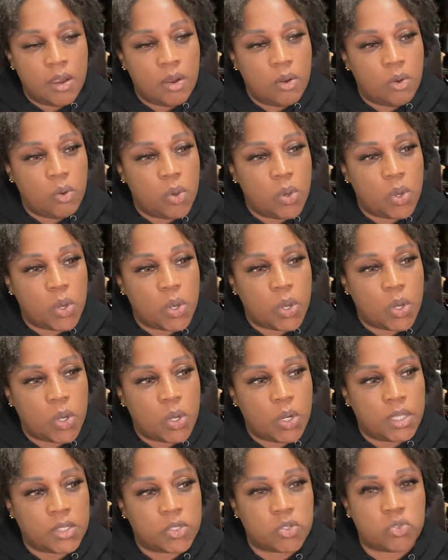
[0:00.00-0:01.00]
or
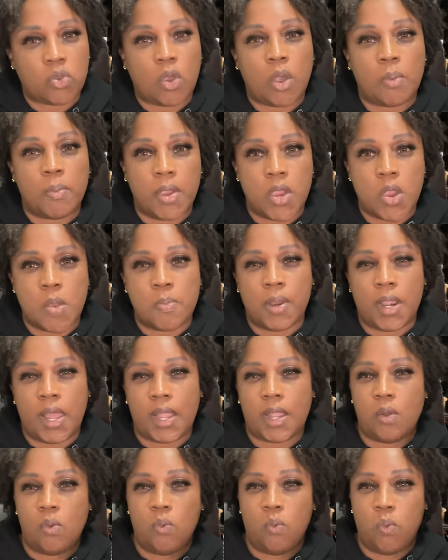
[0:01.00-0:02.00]
a strawberry, but
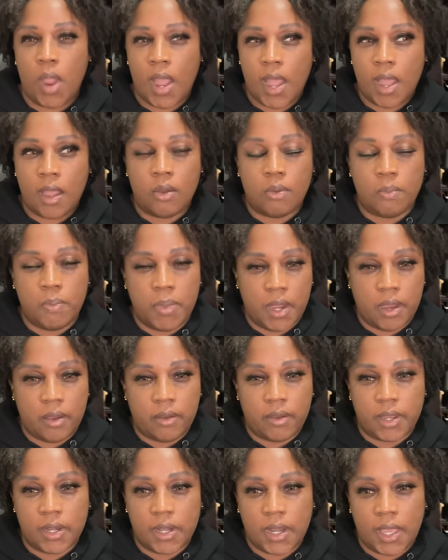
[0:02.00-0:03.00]
like a wild
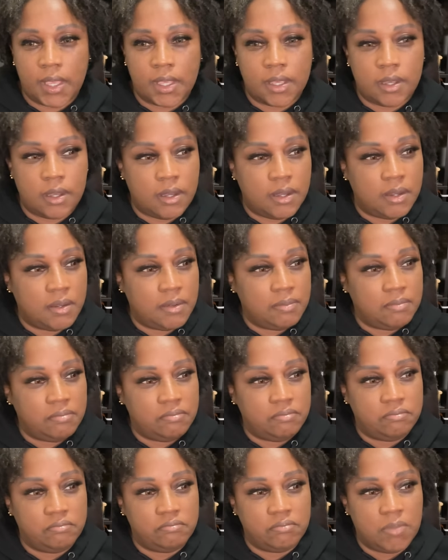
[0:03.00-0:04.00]
berry, like
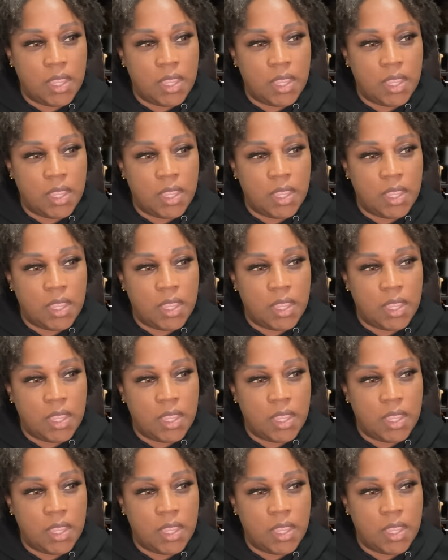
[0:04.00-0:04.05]
um